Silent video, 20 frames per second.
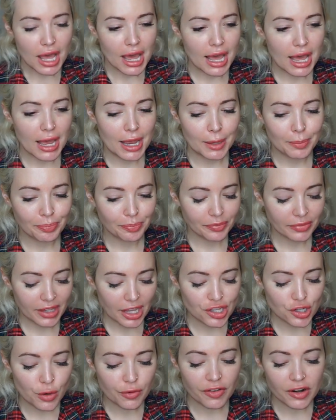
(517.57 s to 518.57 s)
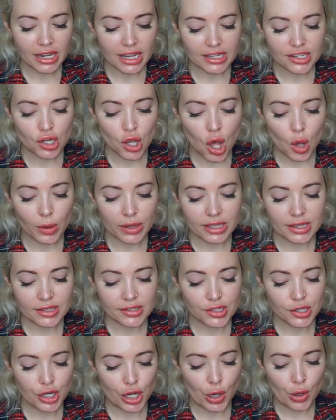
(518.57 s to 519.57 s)
Um, and don't forget to
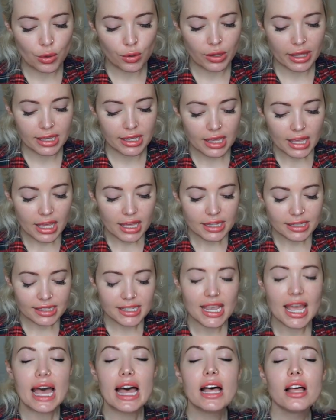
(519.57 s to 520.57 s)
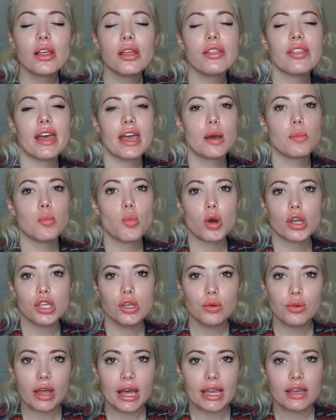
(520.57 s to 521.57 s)
always, you know, like tell them what
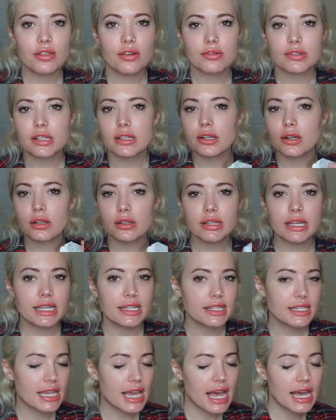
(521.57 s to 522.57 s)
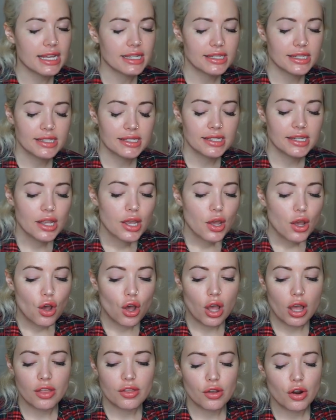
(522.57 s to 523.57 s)
you like. There's a little like test
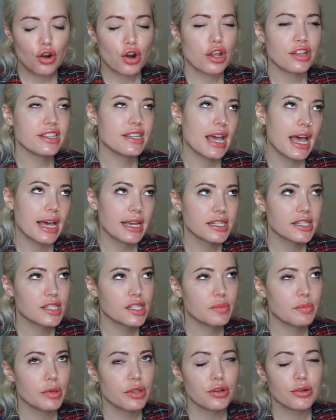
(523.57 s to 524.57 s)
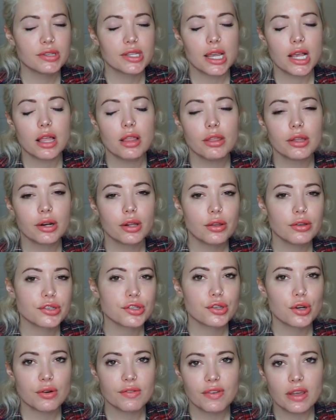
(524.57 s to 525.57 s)
on, or not test, but there's like a little
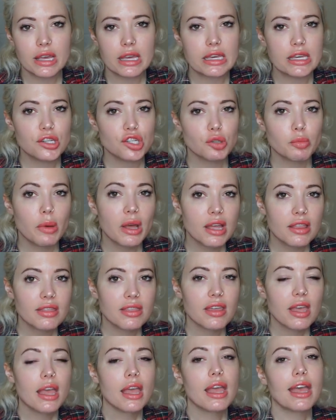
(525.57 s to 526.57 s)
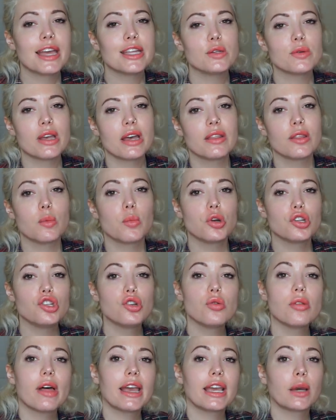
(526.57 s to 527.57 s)
survey each month and you tell them what
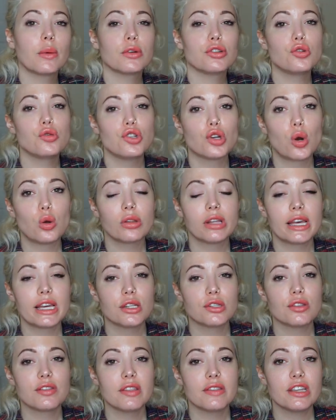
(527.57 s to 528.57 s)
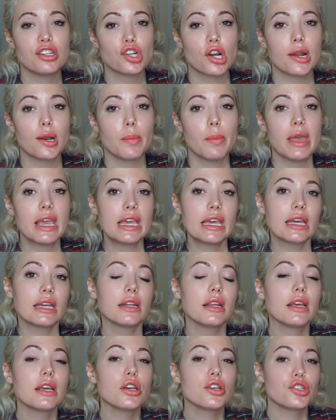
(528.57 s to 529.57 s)
you like and what you don't like. So then they try to make
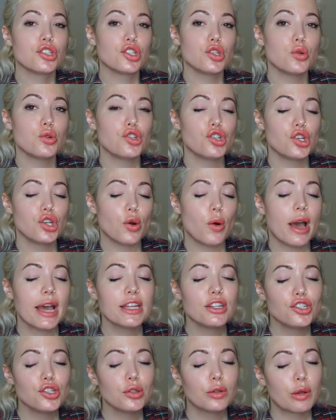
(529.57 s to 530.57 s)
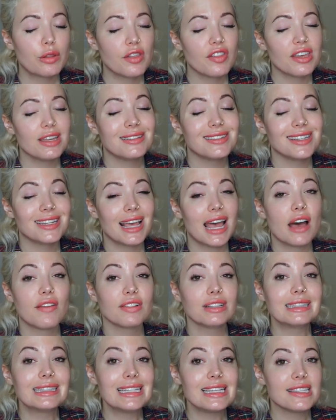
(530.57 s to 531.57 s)
it suit you. I do know that they did have
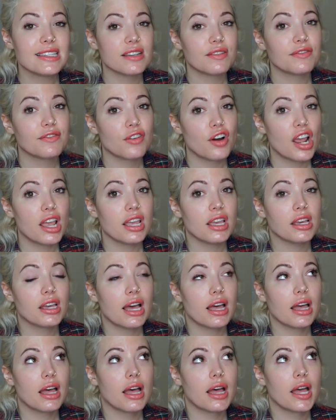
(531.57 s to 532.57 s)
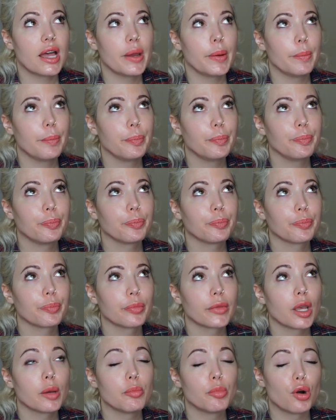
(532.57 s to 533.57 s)
a Lisa Frank, um,
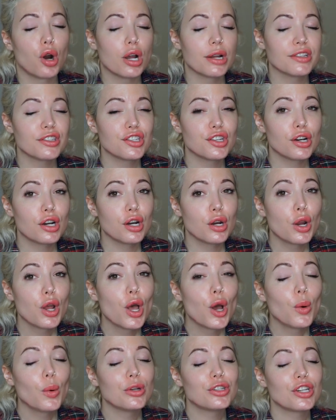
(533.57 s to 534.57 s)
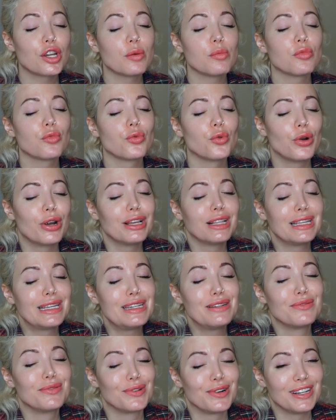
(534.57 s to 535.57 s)
bronzer, which I'm
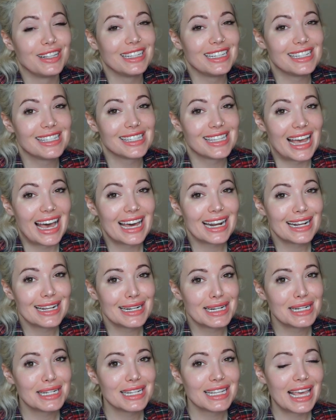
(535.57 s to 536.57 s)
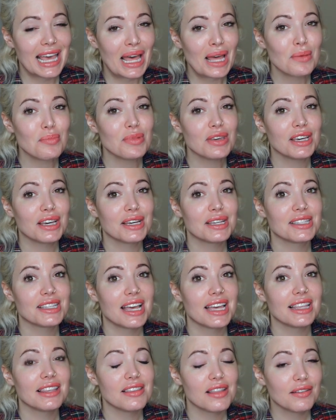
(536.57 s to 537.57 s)
really, really sad I didn't get because
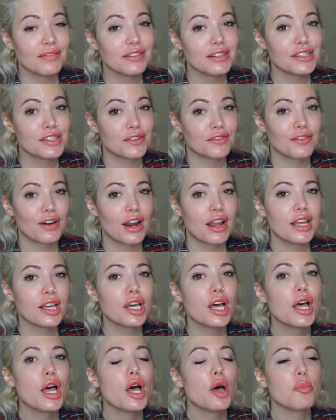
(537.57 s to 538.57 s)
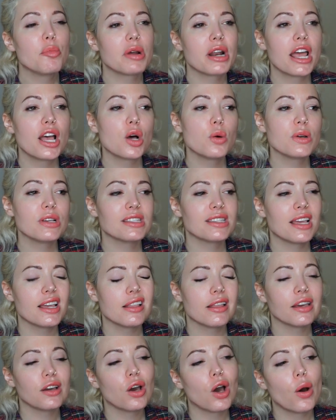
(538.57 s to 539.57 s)
I love Lisa Frank. But I always say
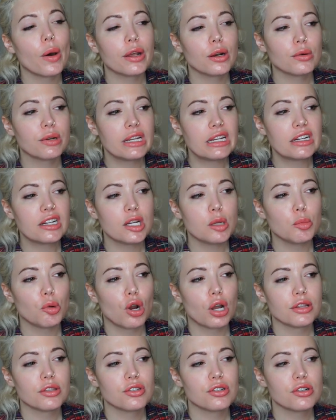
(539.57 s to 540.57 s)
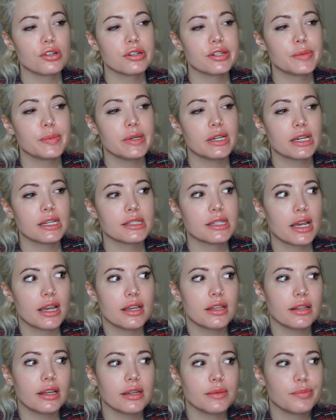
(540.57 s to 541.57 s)
like, oh, I don't need any bronzers because
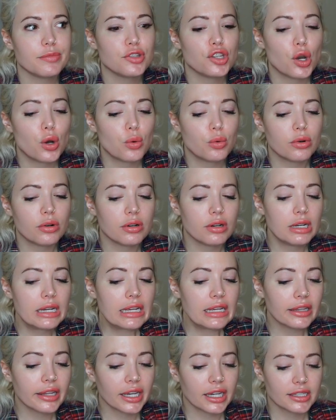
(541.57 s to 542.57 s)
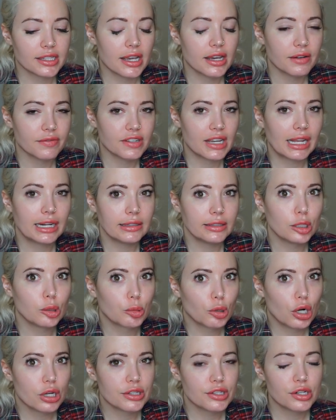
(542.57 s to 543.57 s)
I like don't need like a ton of tiny little
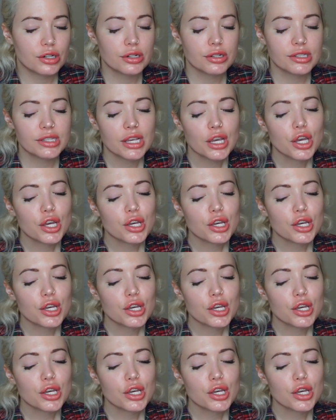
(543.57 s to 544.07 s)
bronzers.